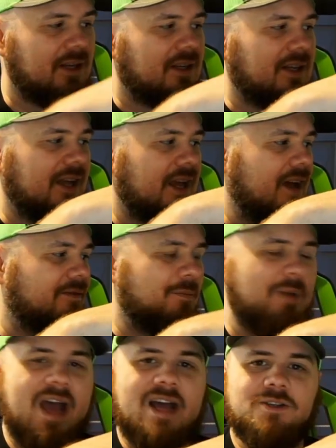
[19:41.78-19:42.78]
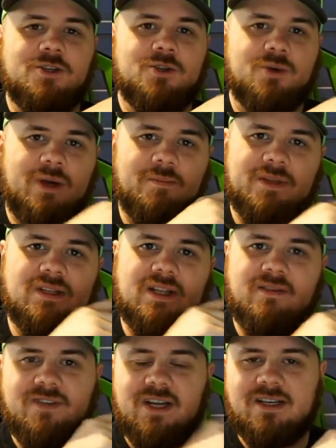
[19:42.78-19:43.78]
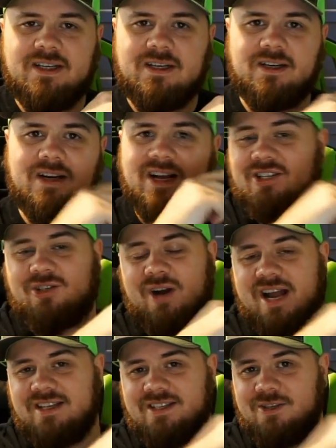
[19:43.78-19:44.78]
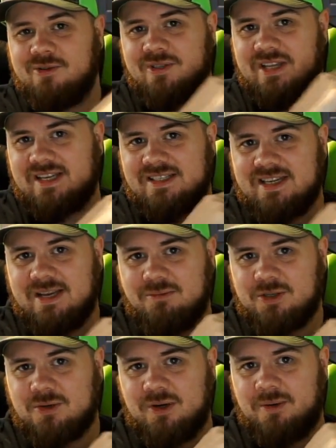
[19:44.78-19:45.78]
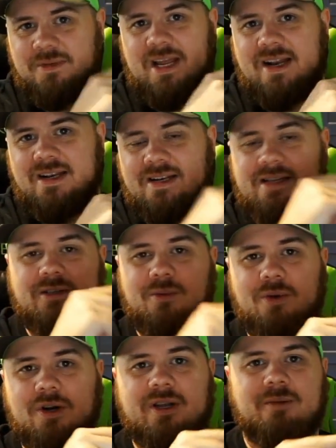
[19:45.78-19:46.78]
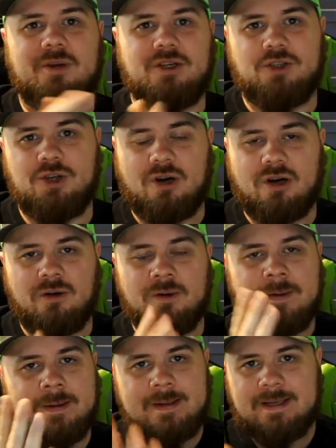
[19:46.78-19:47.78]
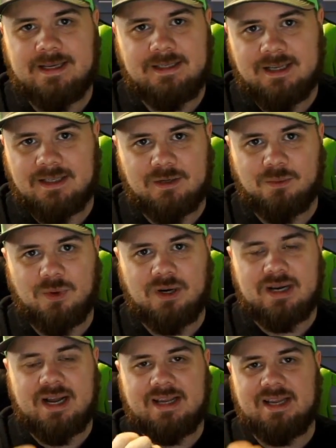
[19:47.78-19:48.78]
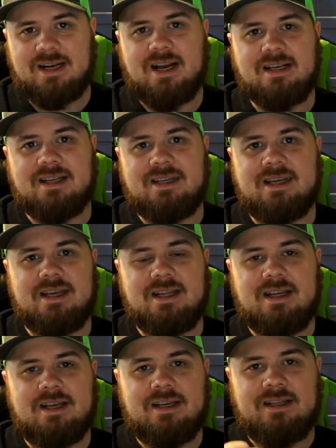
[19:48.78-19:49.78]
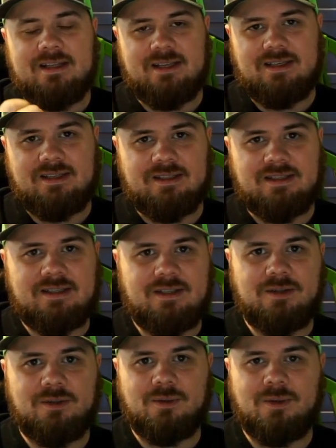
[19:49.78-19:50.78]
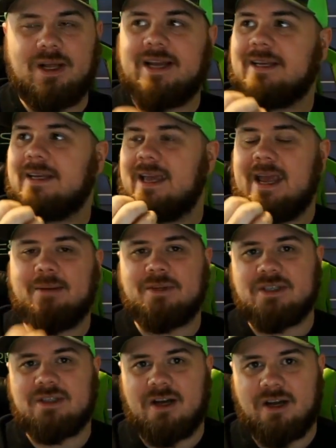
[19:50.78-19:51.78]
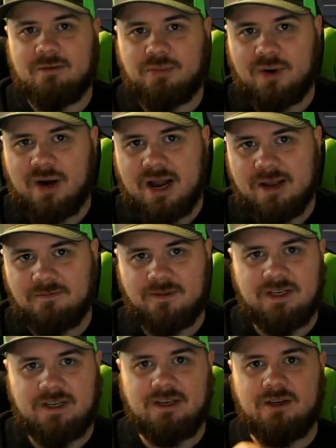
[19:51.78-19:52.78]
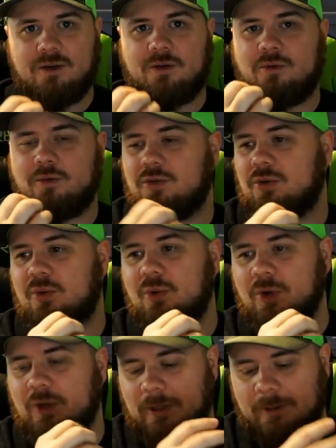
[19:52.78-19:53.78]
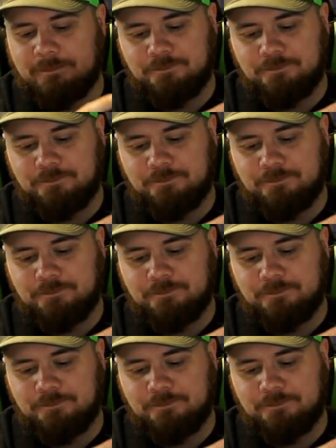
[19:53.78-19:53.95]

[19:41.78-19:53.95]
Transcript: they have a patch script that they've done here. I tried to use that same script, edit it to work in Manjaro. It doesn't work. I cannot get things to like Amazon Prime videos or